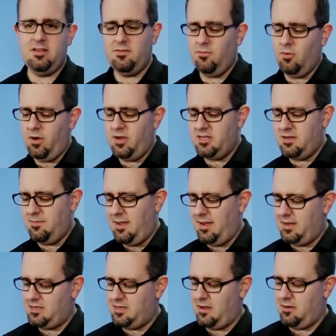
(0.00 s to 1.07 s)
this voice to make
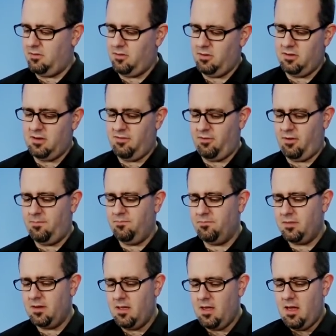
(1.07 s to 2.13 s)
it sound a little different.
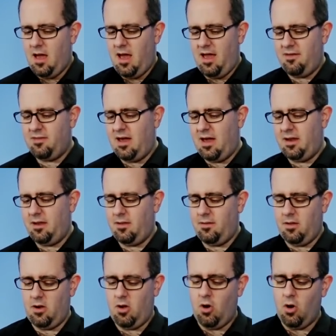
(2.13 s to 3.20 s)
I've got
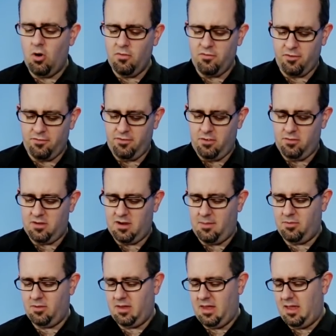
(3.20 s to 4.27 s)
an overview that
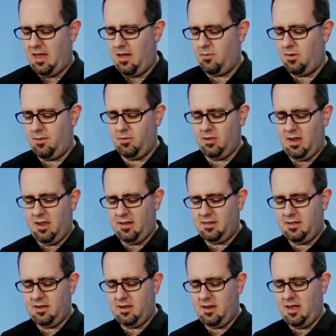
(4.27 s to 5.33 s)
I'm looking at when I'm looking at
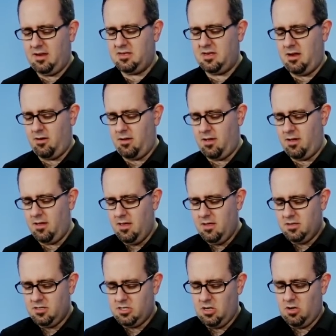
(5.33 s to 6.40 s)
the connect area.
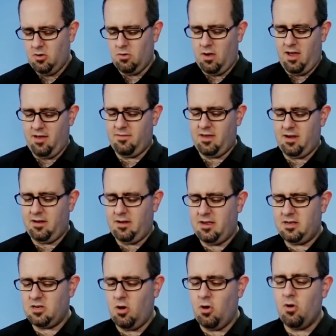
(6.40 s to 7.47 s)
So I've got a
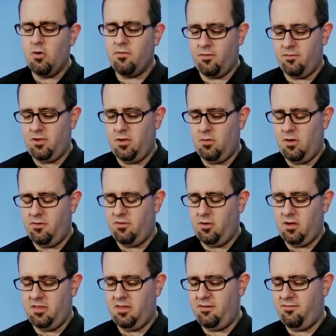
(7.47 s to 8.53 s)
nice overview of
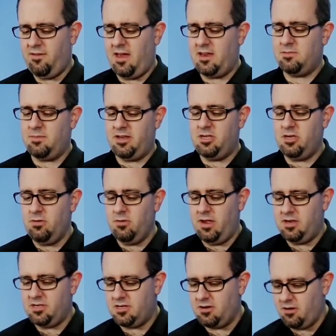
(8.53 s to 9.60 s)
all the effects, my 2
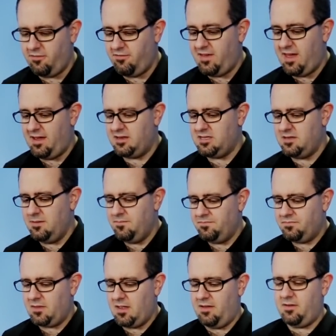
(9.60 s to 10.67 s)
insert effects.
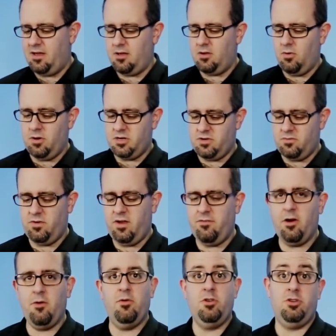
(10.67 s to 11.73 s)
I've got chorus and
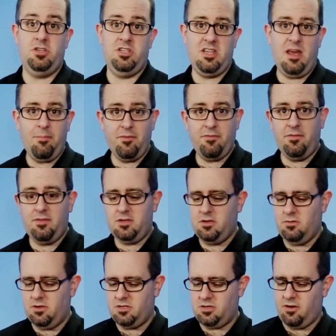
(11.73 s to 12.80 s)
reverb, which are separate from the
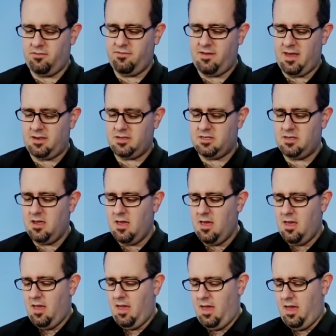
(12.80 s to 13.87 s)
2 insert effects.
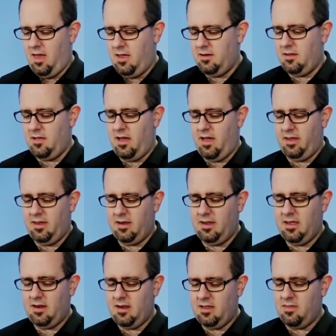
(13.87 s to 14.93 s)
And I can
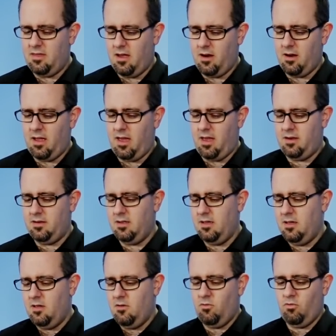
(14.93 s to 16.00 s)
get in there and
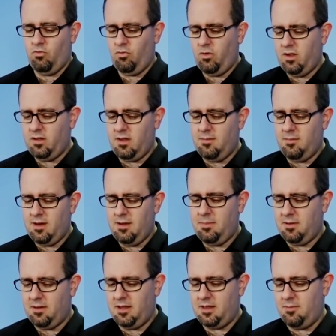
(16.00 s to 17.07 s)
really
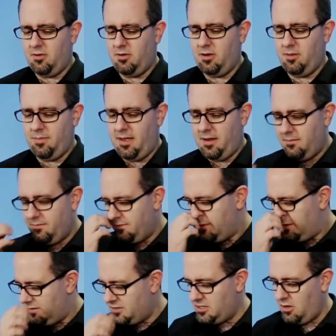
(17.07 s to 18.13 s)
manipulate them a little bit.
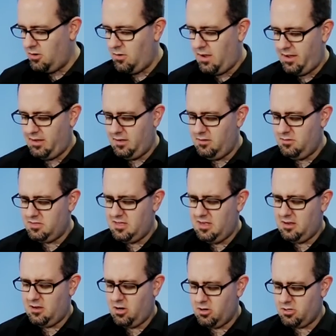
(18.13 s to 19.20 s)
So I can use
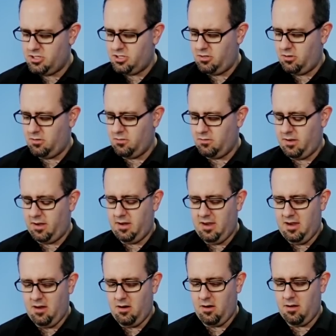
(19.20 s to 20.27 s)
the cursor right
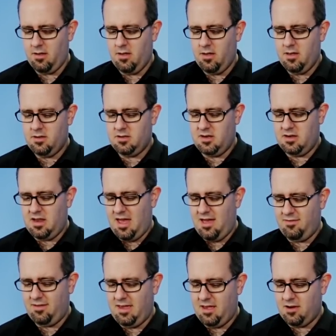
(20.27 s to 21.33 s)
here to
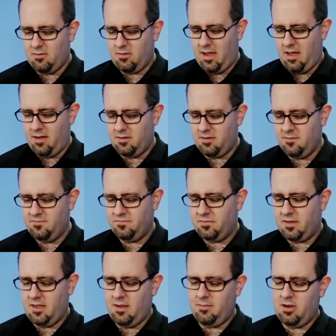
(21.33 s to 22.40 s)
navigate around.
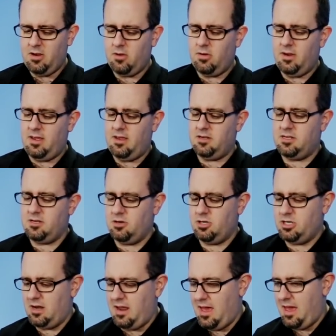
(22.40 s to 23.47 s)
And I'm going to go to
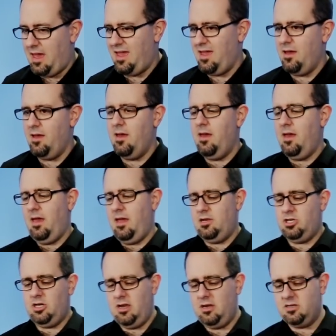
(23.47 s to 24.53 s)
insertion A and
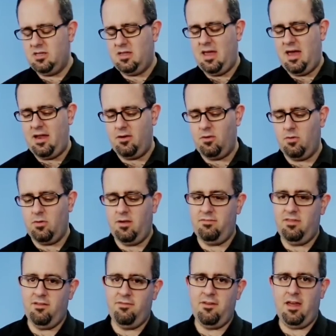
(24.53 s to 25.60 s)
change the category of
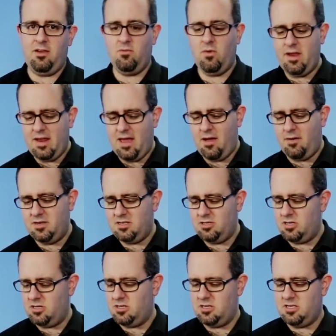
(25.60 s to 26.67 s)
the effect. Right now it's
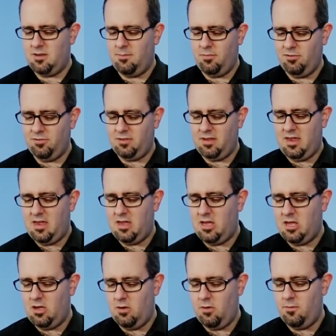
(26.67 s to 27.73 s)
just a simple
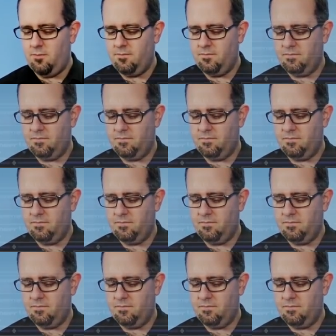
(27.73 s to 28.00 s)
EQ.